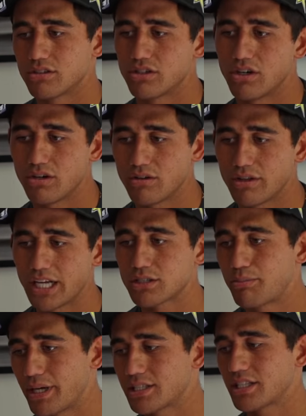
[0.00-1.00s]
So
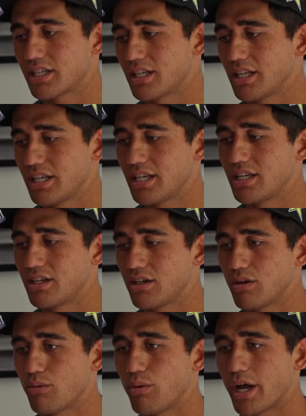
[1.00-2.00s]
that's basically
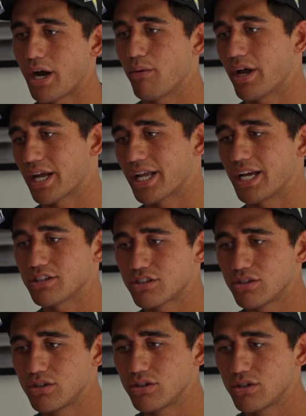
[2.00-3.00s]
what I want to get
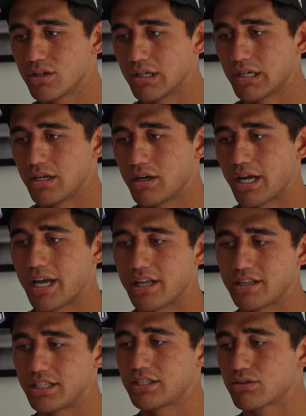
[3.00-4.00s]
to.
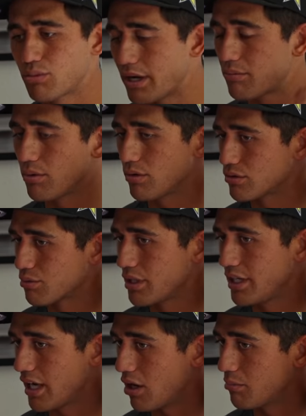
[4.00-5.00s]
And these wave pools
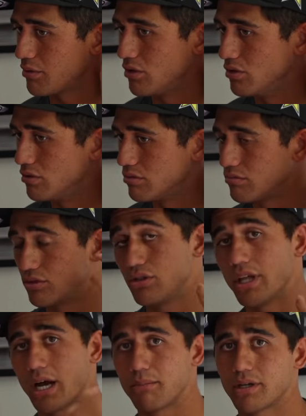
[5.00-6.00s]
really help you
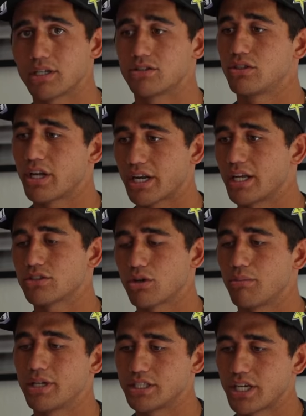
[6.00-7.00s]
do that because you're going to get
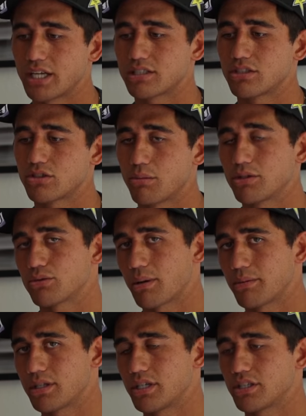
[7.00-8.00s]
so many chances, so much
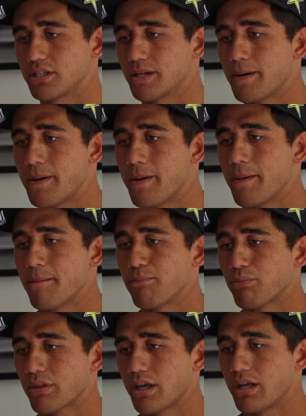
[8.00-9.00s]
repetition
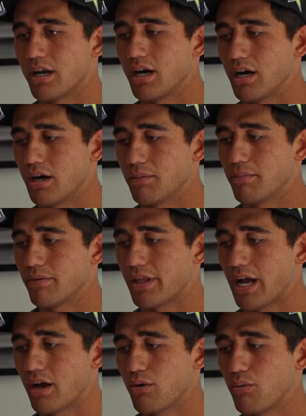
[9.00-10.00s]
um,
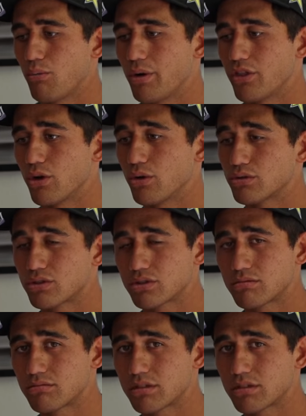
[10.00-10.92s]
that when those